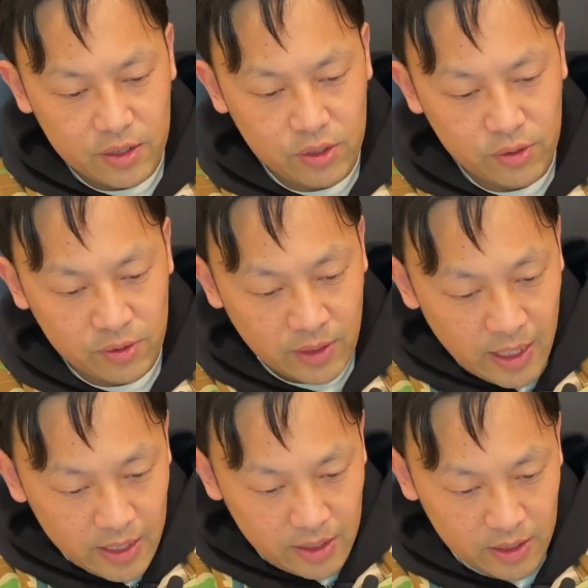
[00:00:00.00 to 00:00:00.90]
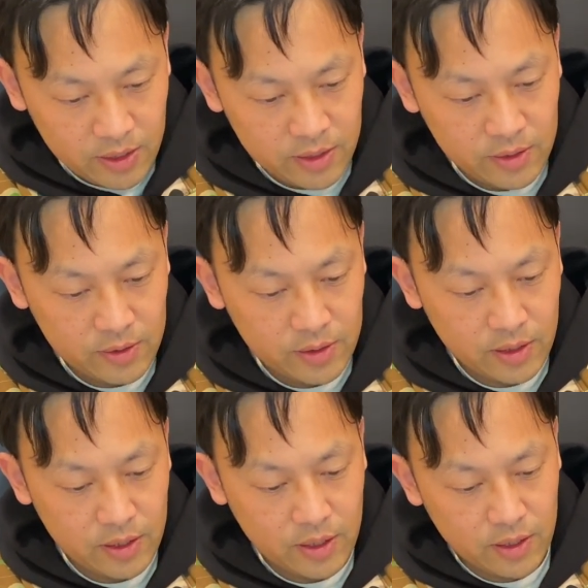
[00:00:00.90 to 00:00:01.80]
tonight.
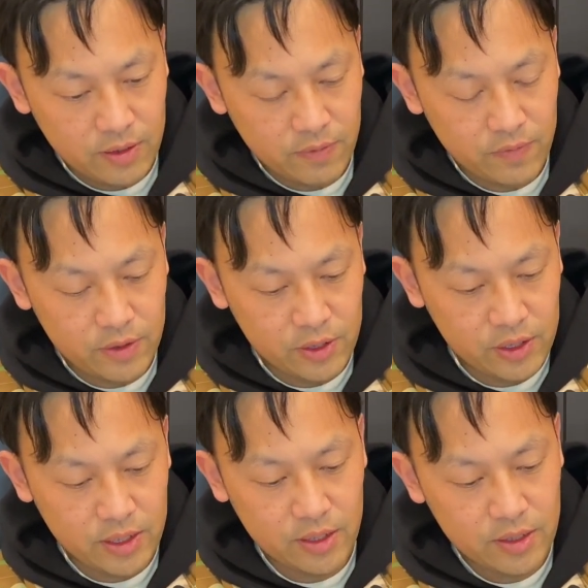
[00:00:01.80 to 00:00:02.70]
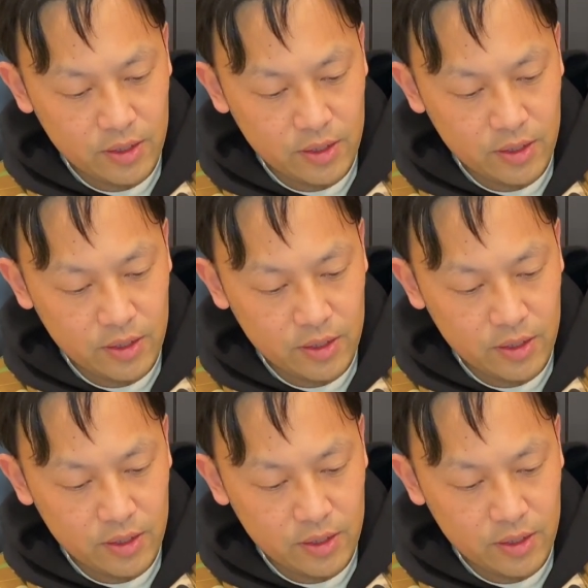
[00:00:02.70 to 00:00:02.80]
I'm gonna finish it